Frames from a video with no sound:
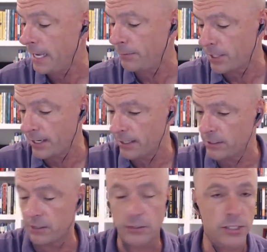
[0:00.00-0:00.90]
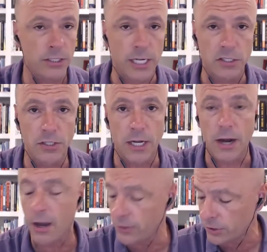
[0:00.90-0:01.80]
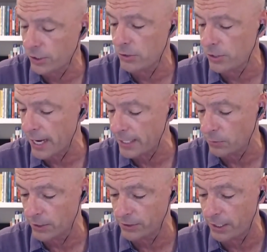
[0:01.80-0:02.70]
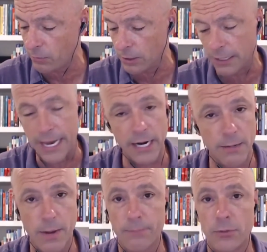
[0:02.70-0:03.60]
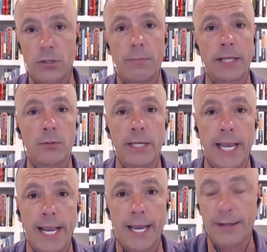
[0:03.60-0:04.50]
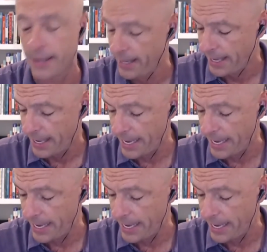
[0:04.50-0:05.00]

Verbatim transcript: Keep sending us su- suggestions on other shows you guys want to see. We're lining them up, doing the best we can.